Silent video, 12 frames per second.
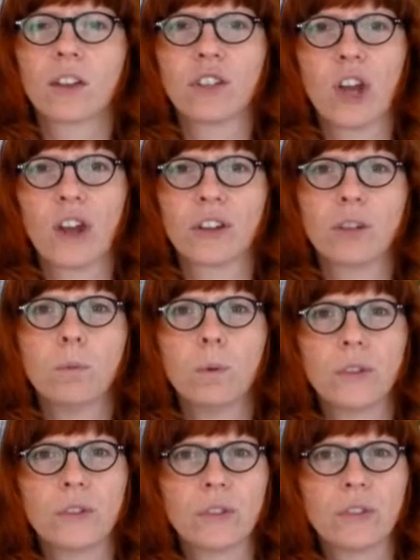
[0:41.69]
John, who
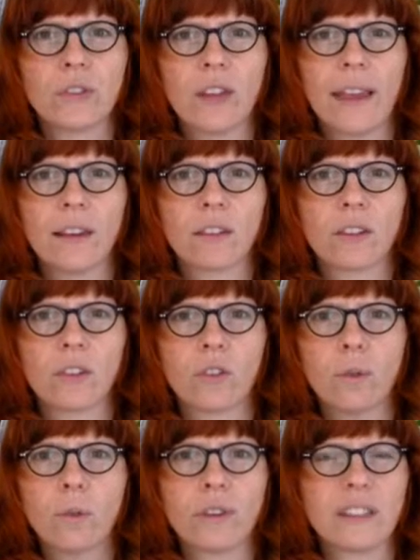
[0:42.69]
wants to stay on the
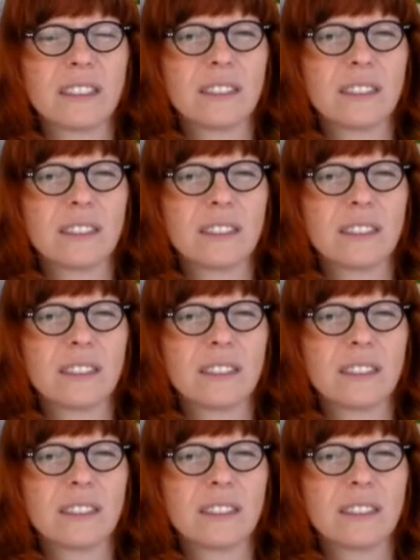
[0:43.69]
story,